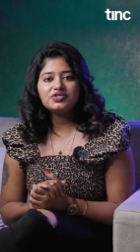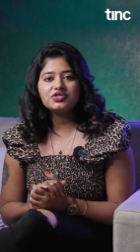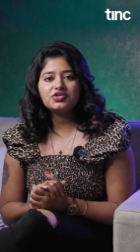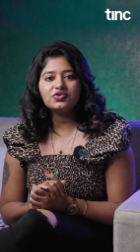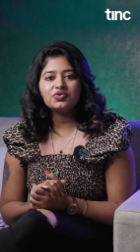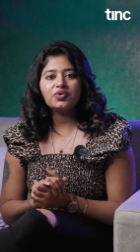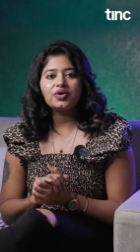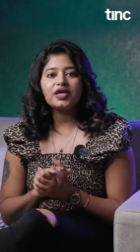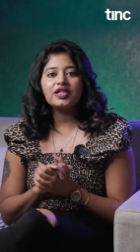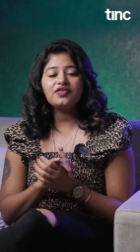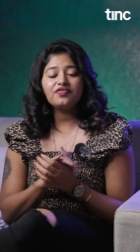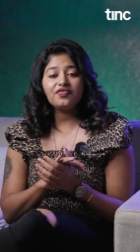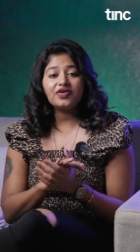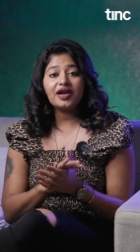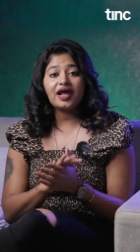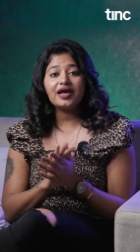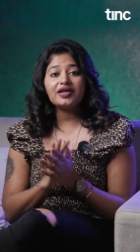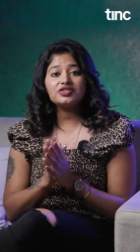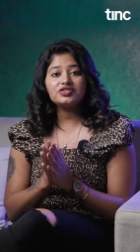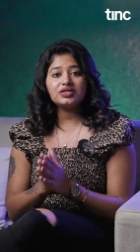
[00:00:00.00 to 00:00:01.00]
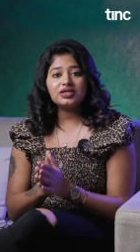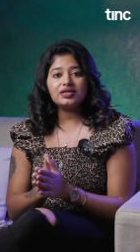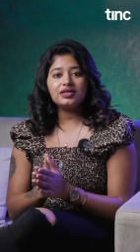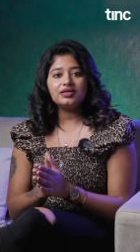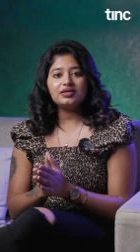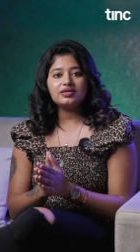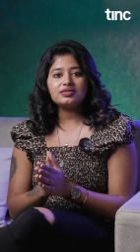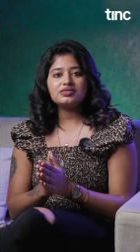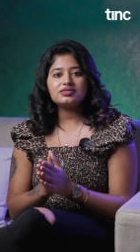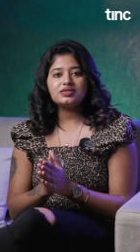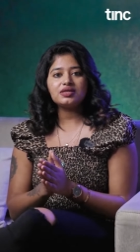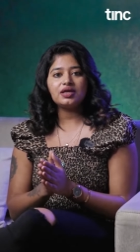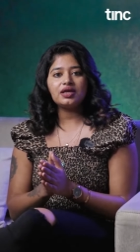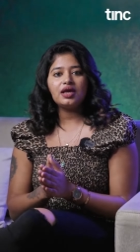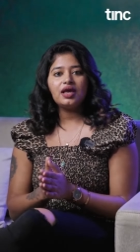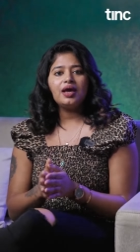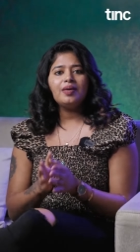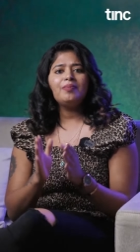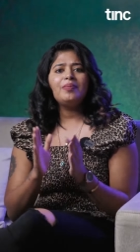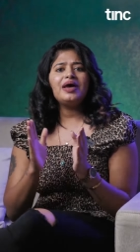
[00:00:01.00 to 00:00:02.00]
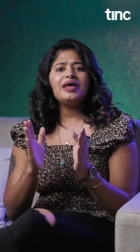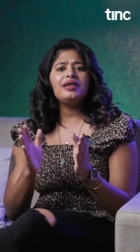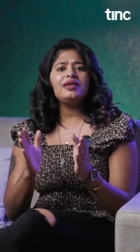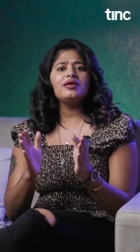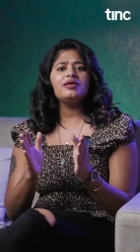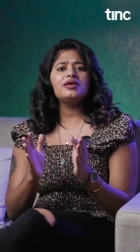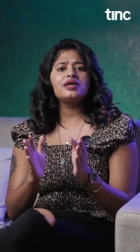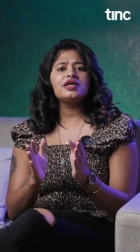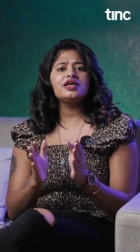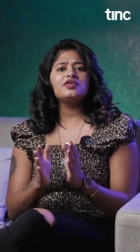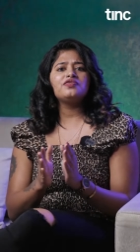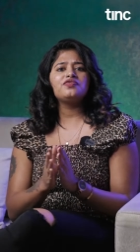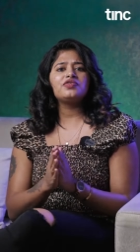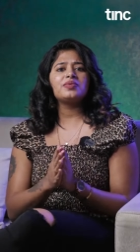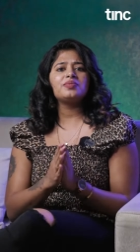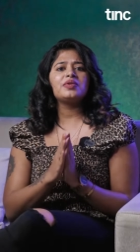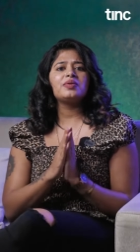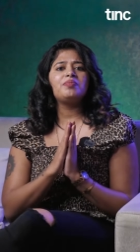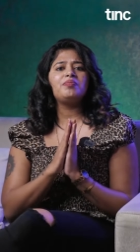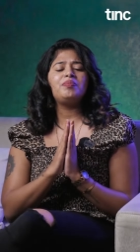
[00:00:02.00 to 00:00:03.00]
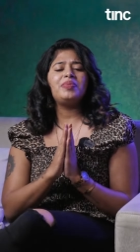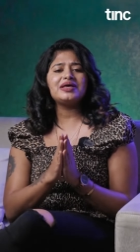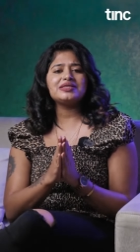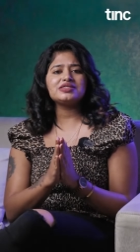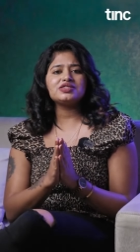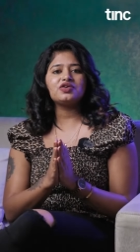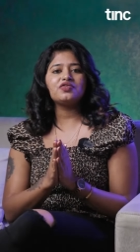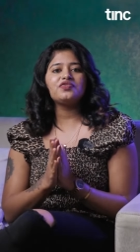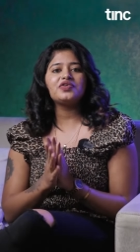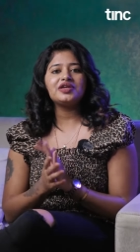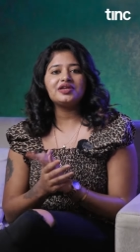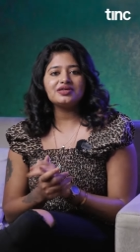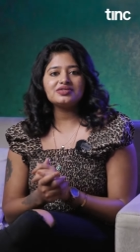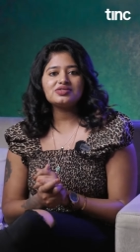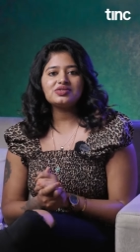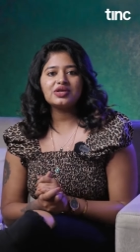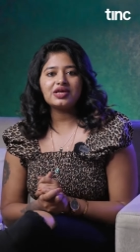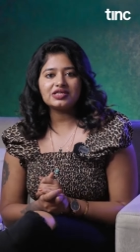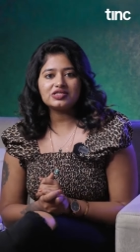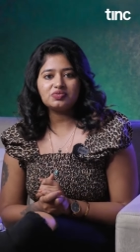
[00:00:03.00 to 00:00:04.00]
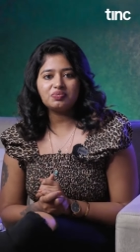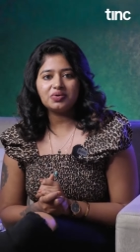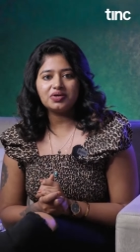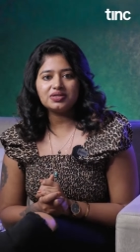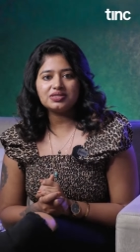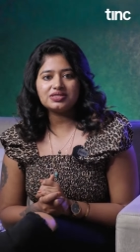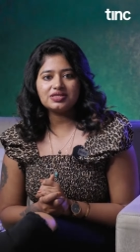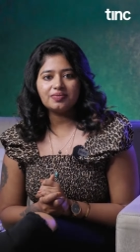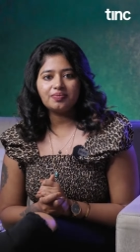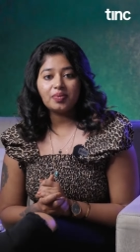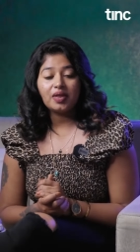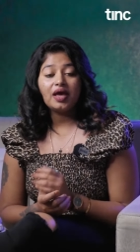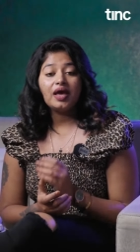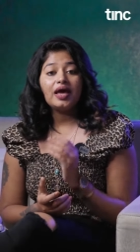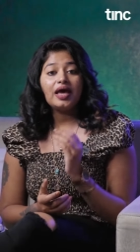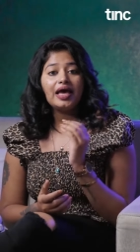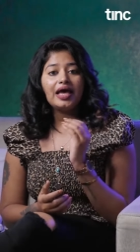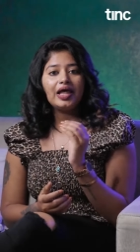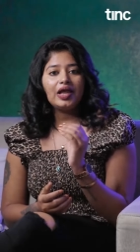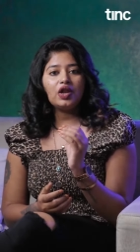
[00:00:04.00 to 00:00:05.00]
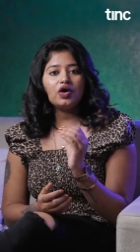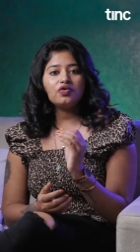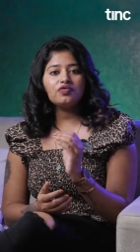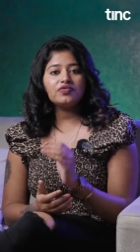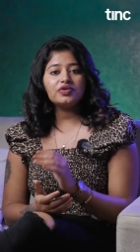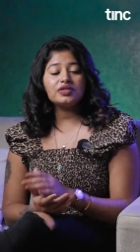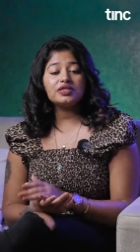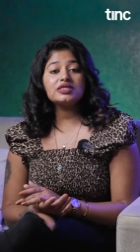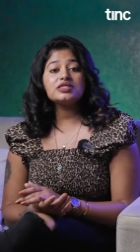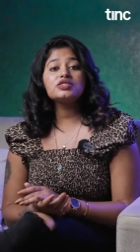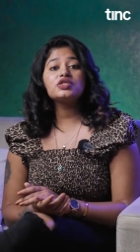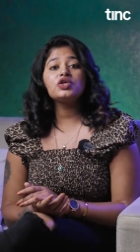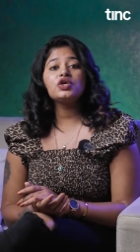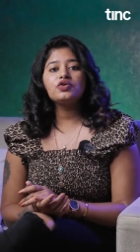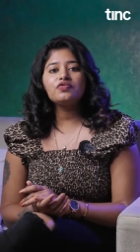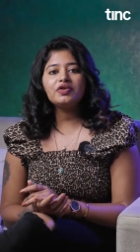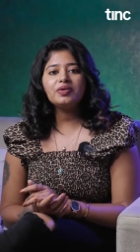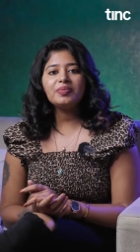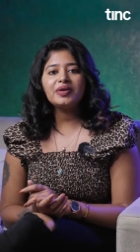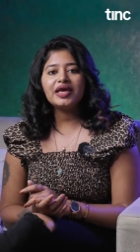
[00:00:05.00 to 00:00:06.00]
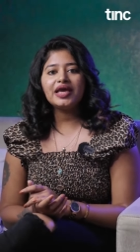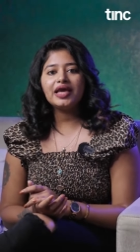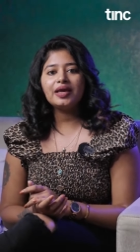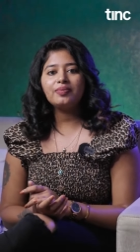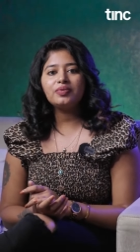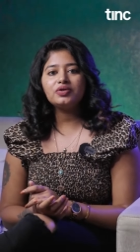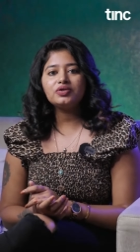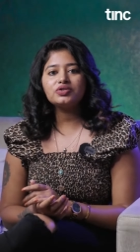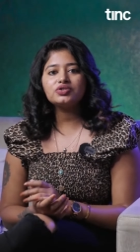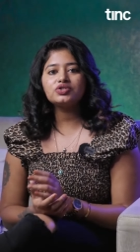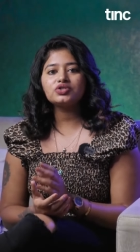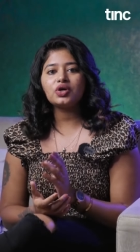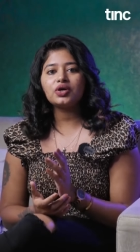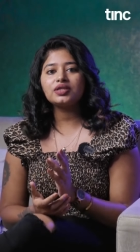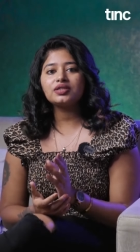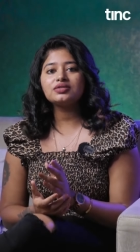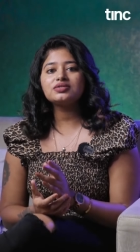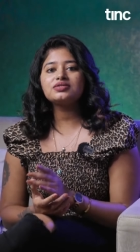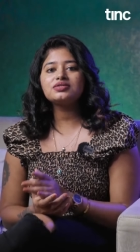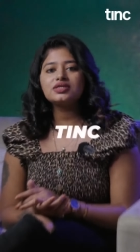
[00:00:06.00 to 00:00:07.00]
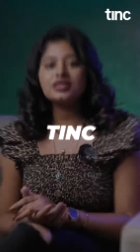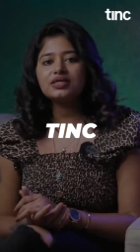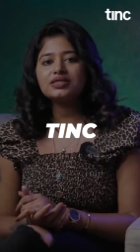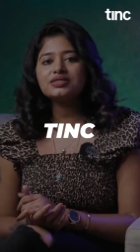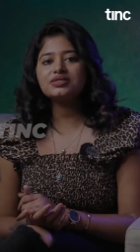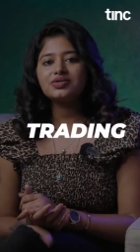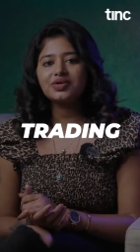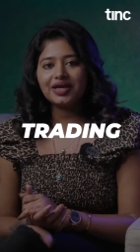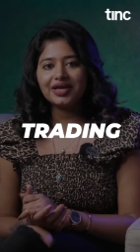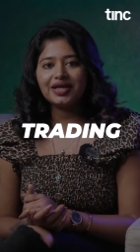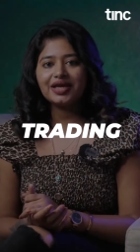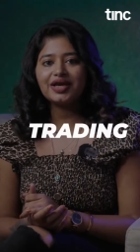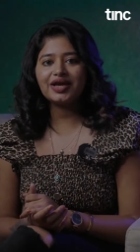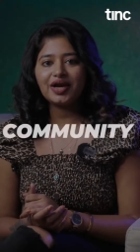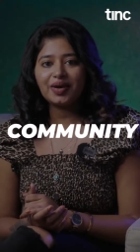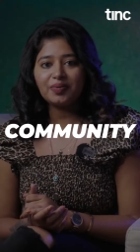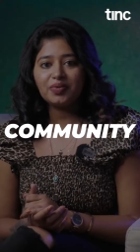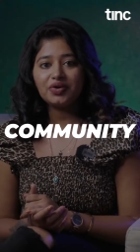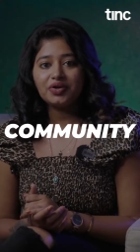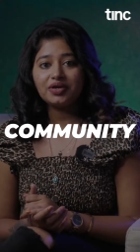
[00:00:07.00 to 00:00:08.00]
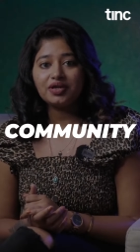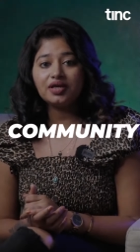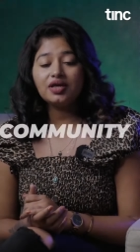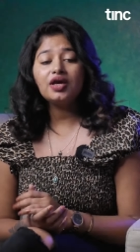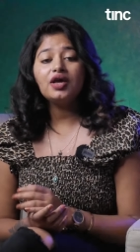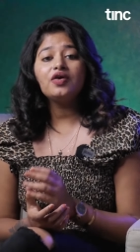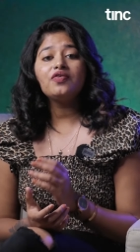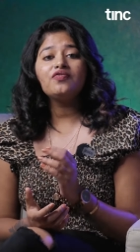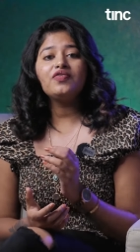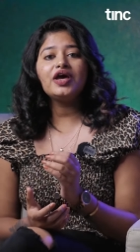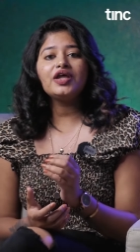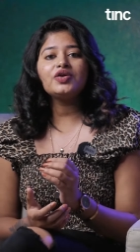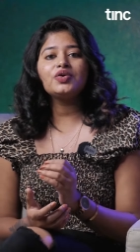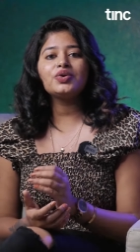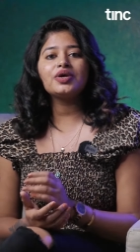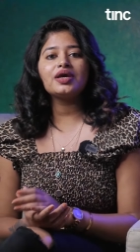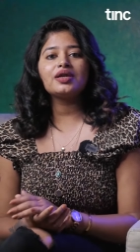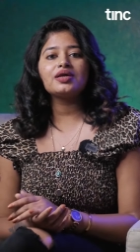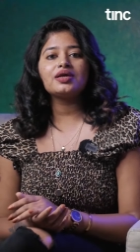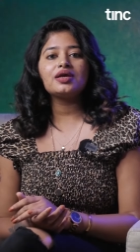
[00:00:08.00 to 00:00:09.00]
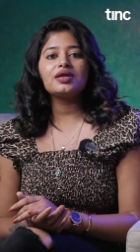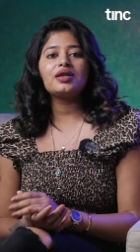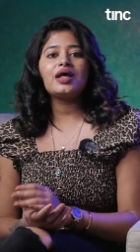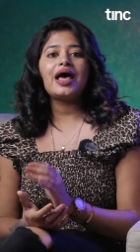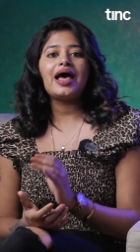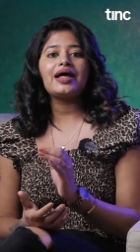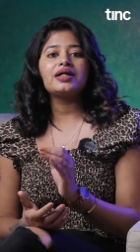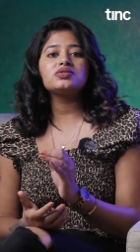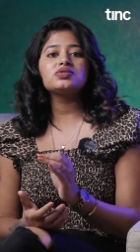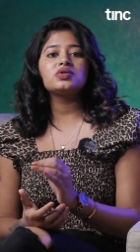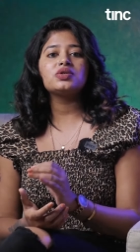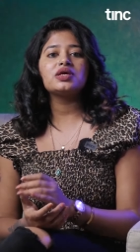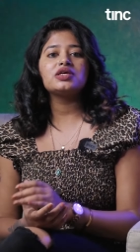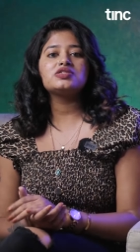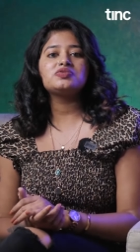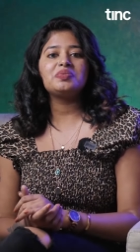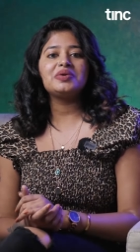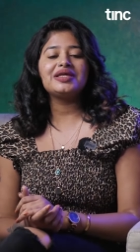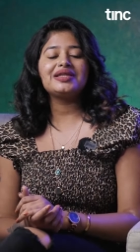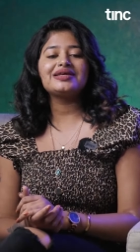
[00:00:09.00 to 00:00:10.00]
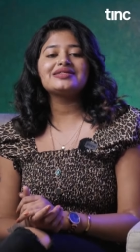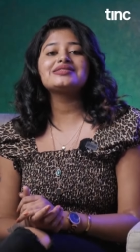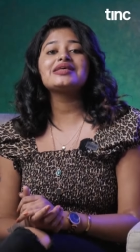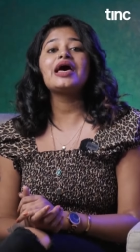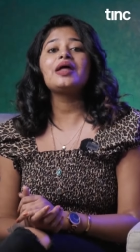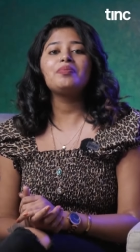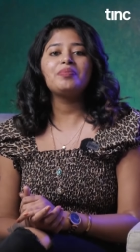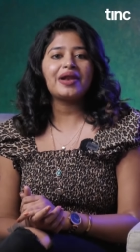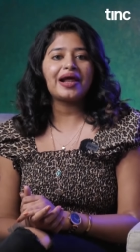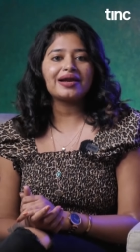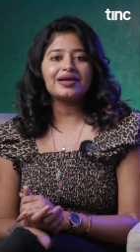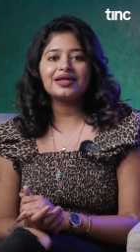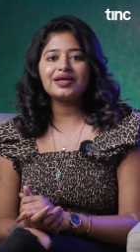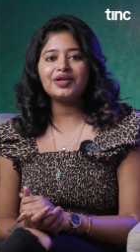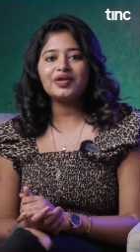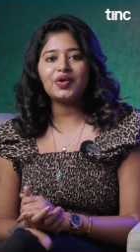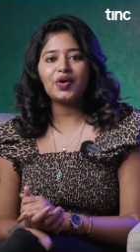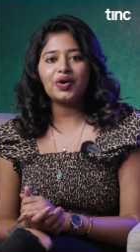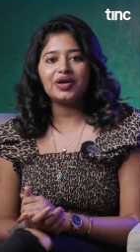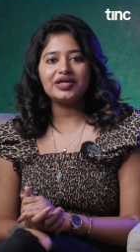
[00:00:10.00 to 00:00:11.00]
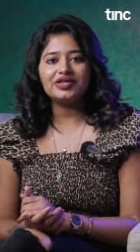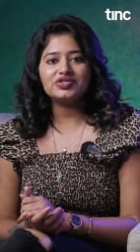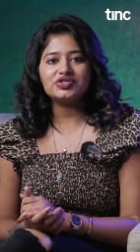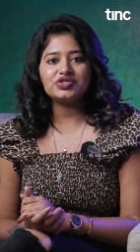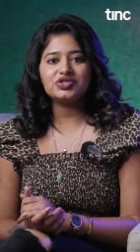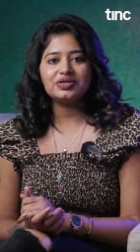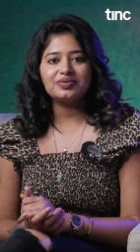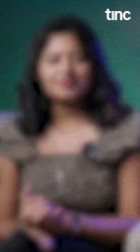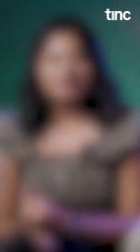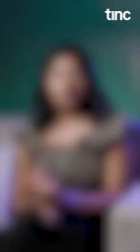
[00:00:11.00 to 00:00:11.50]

true in the financial industry by learning it from the best of industry experts. Along with this, you will be able to join the Tinc Training community where you can get hands-on experience and practical knowledge.